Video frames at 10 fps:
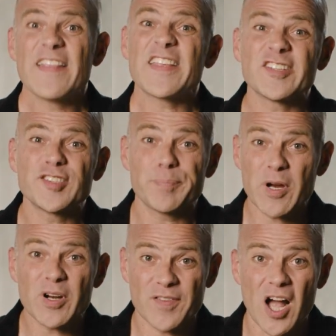That the
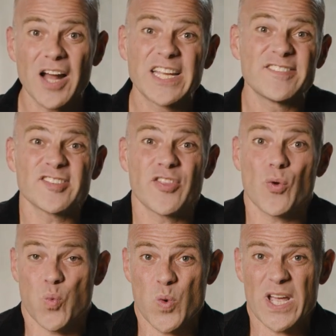Spirit of God gives us
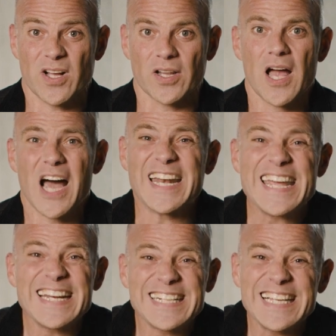the will, an
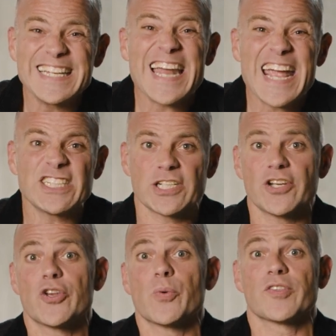
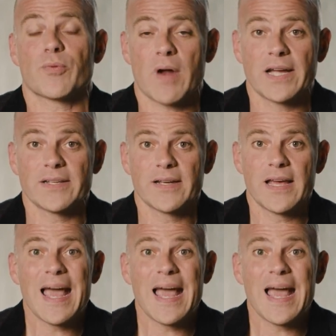inclination to do what's right,